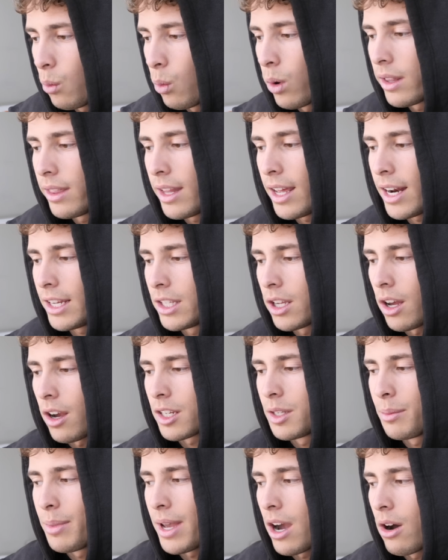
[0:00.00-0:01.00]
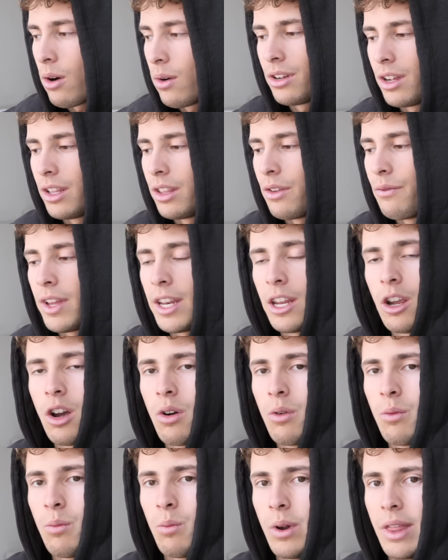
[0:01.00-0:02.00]
One that I talked about in the
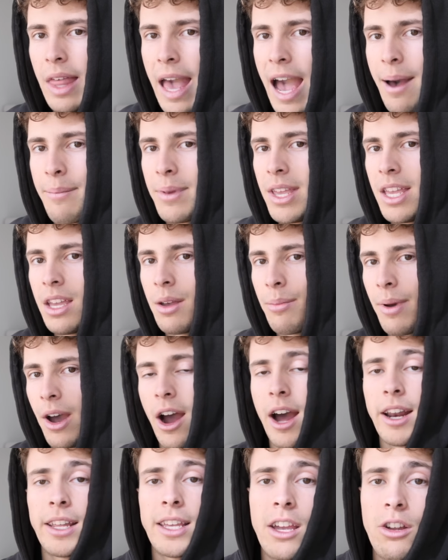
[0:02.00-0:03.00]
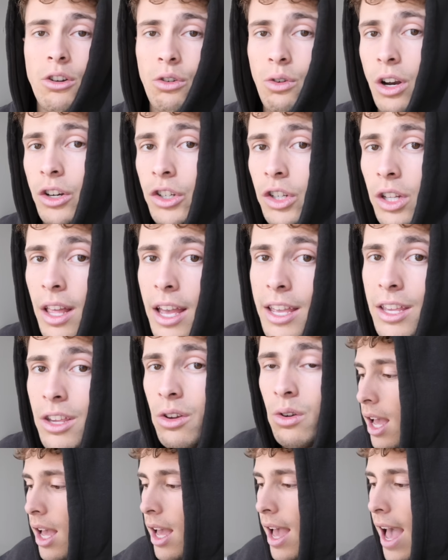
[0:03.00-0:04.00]
video with Abby about how to get your crush to like
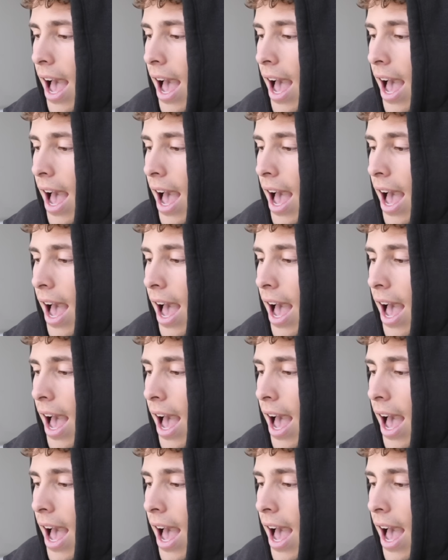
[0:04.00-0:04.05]
you,